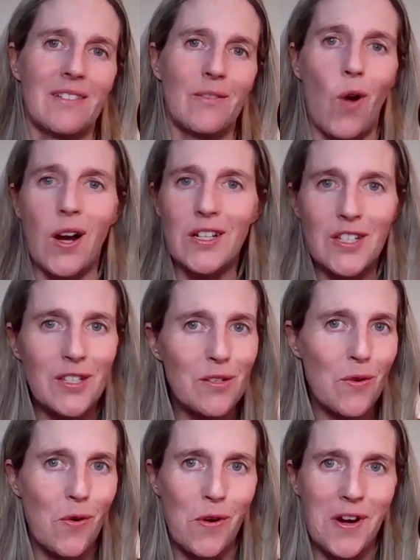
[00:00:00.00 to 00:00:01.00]
watch this
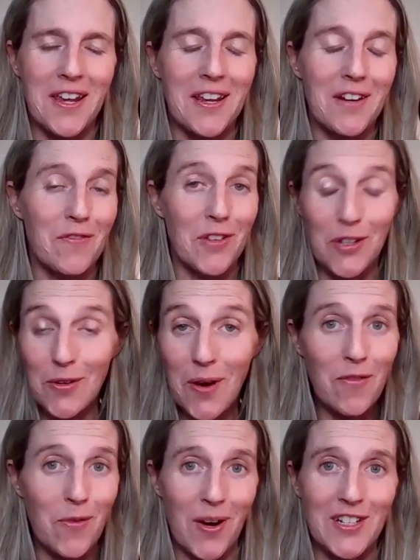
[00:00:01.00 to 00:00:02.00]
recording, and if you do
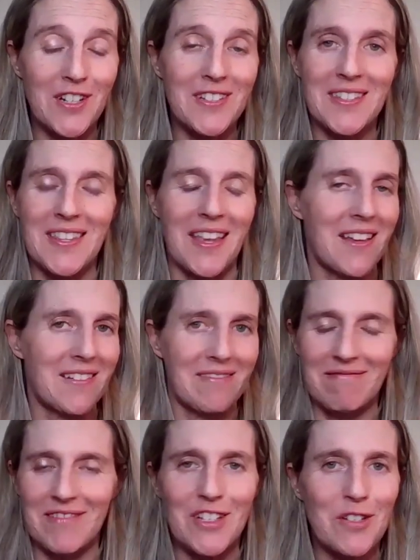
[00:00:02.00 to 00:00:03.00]
have questions,
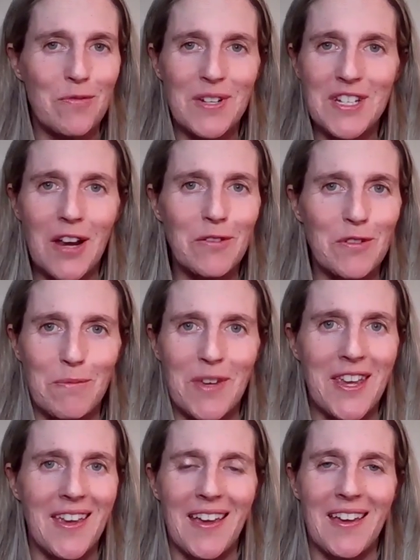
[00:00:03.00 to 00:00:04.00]
then just reach out to
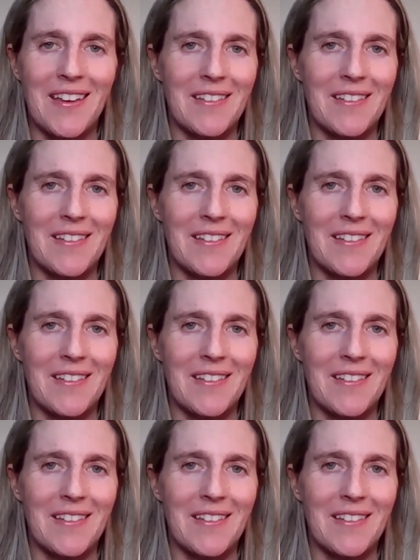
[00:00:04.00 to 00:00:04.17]
me,